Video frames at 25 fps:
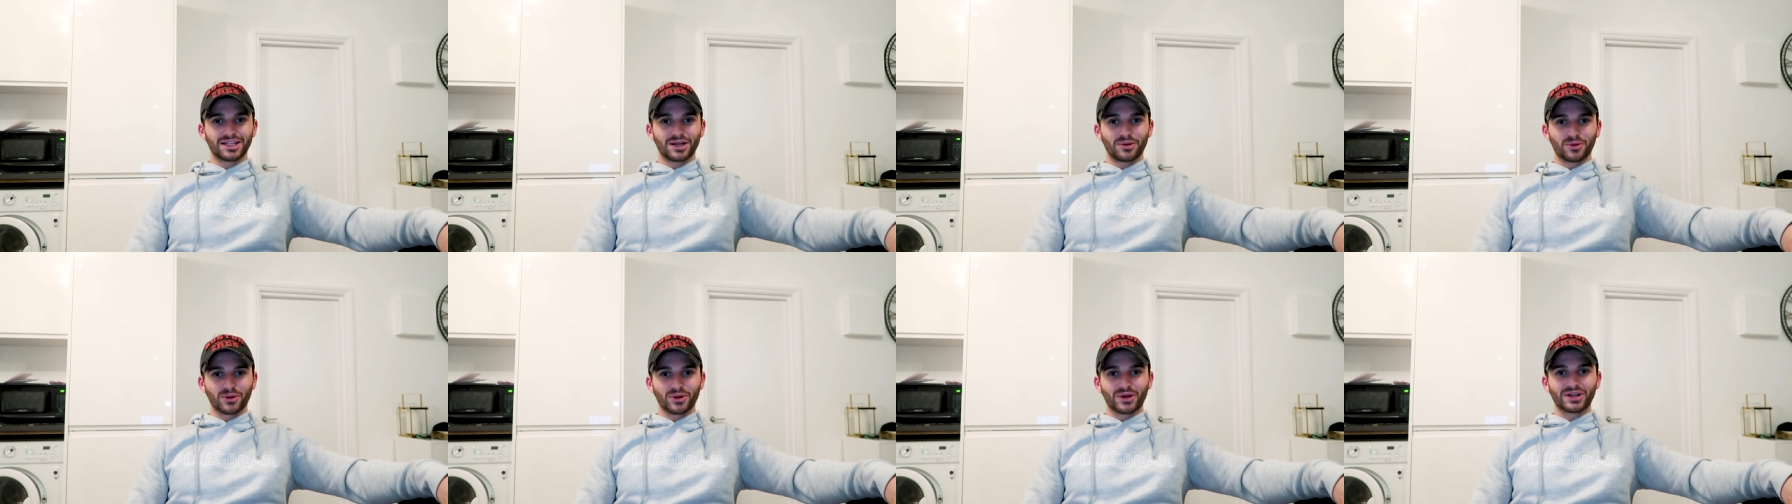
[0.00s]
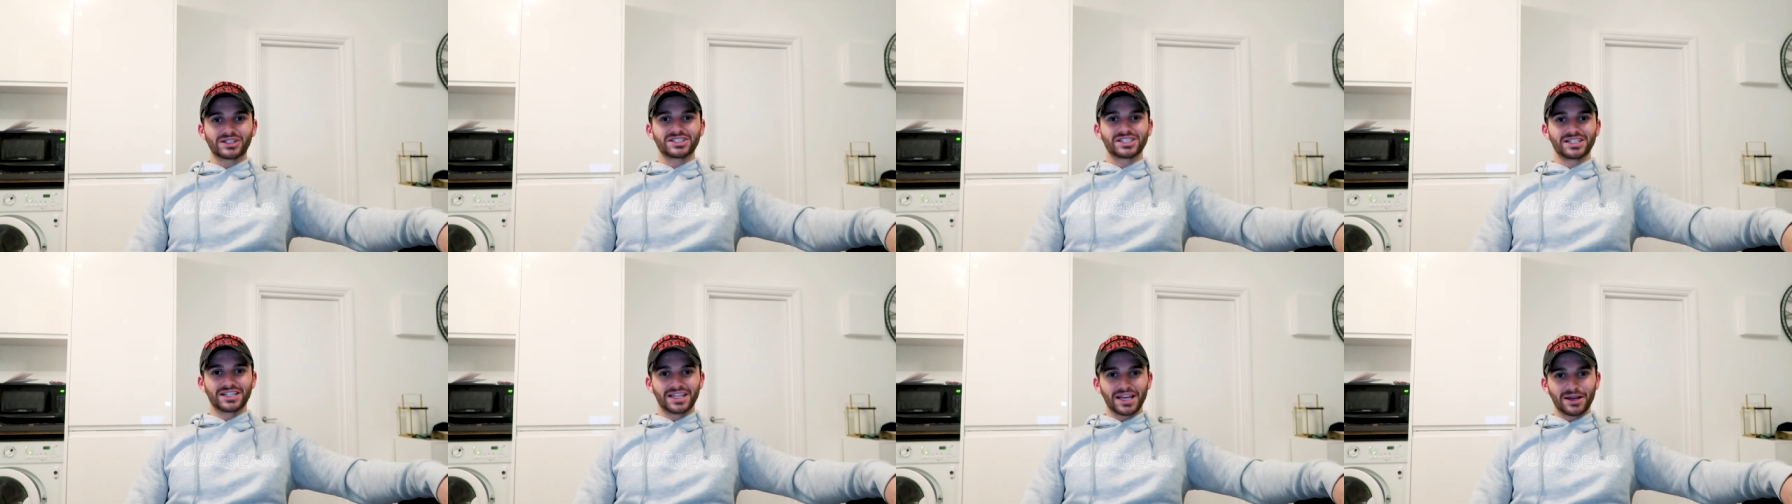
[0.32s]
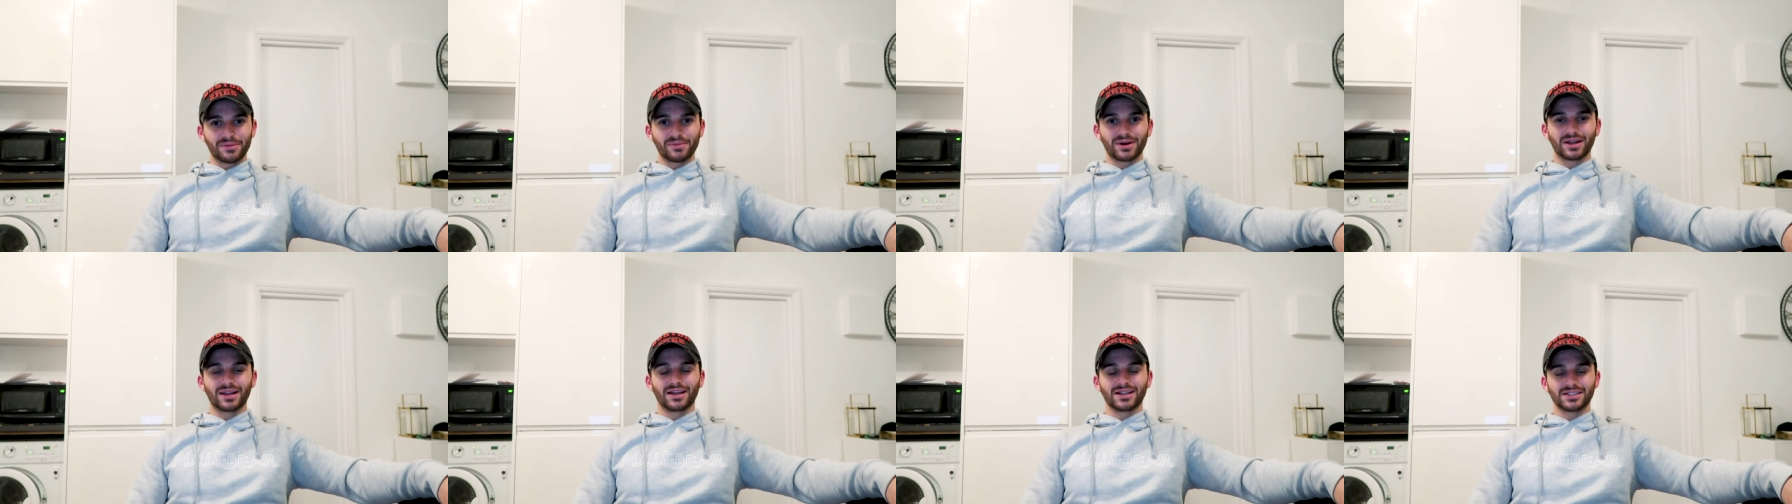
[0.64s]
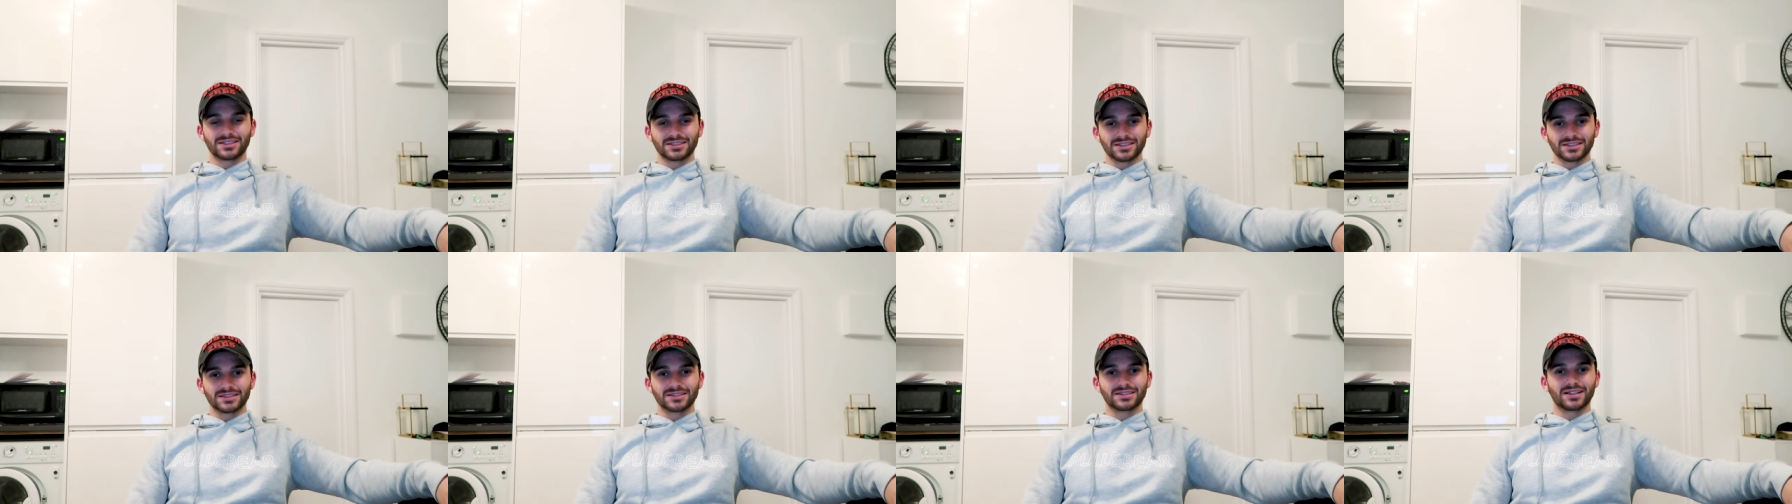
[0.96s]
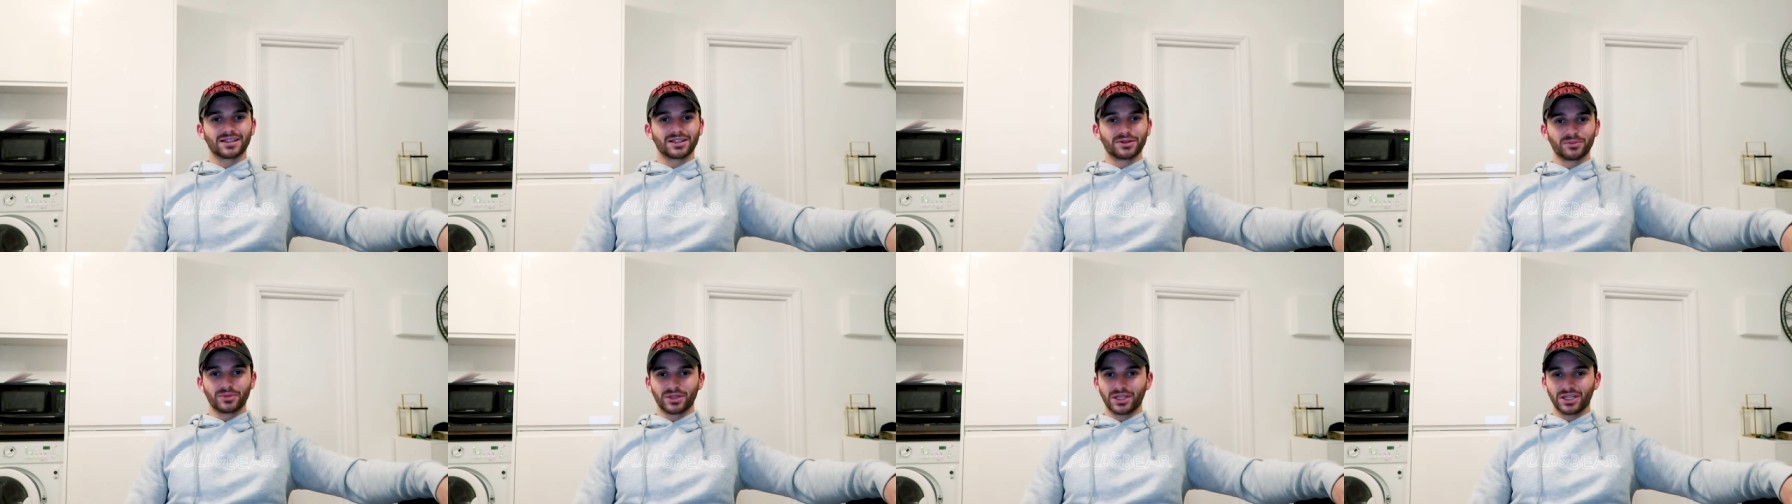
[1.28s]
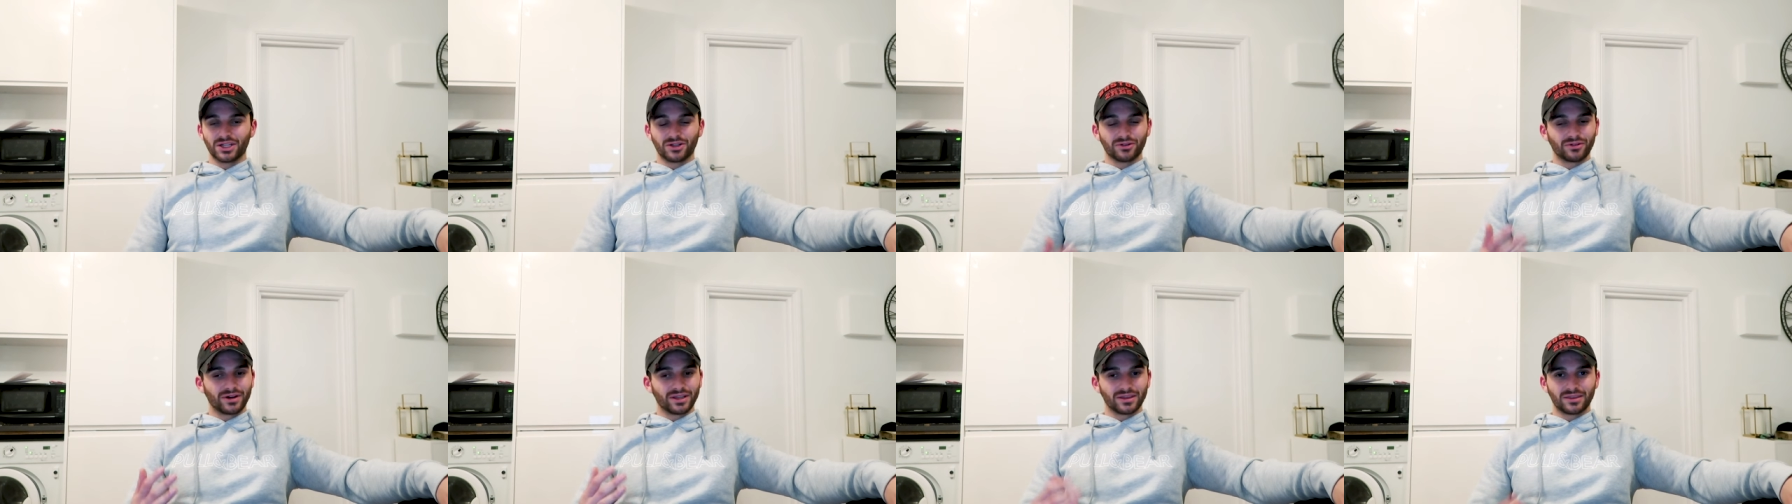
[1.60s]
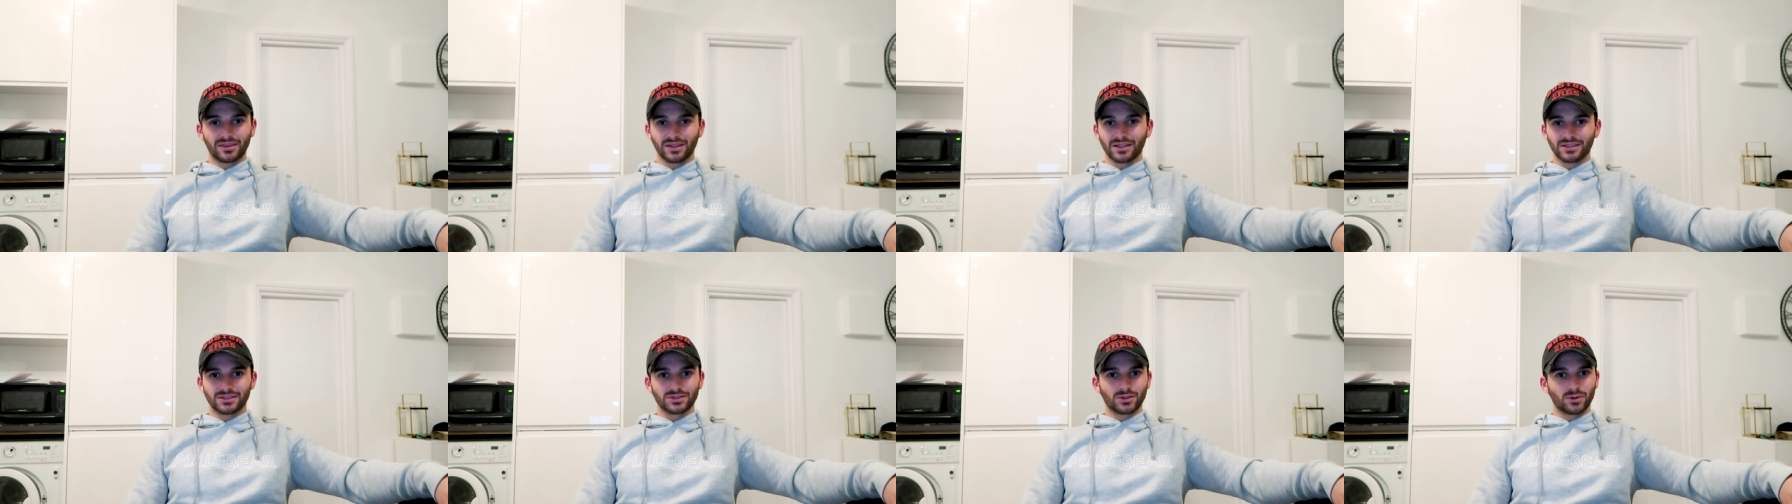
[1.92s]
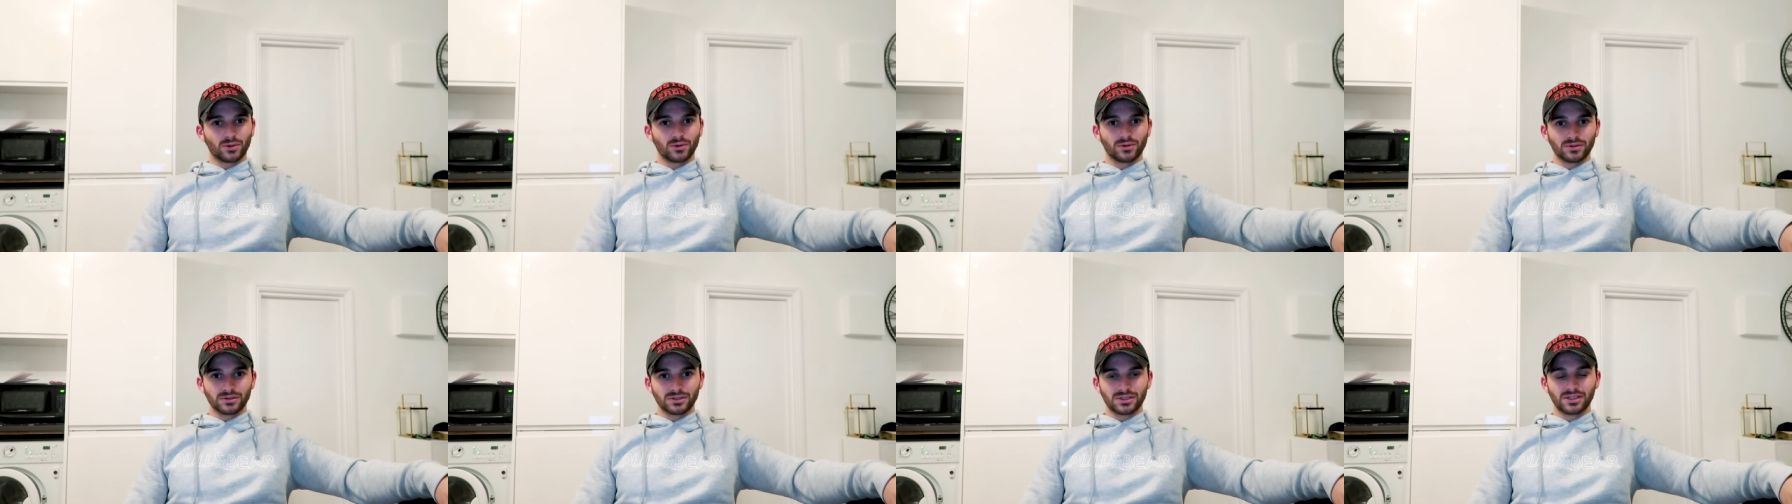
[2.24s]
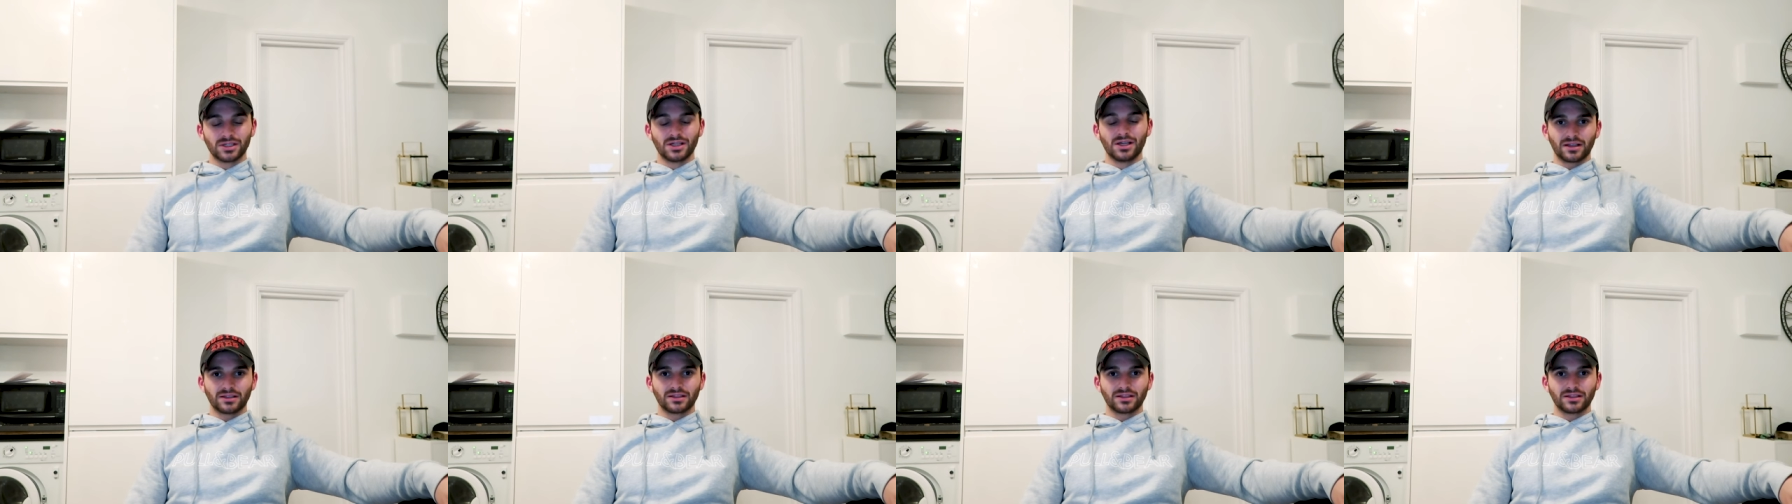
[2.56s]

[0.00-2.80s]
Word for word: I wanna actually get my license. I think it'd be a great thing to hold.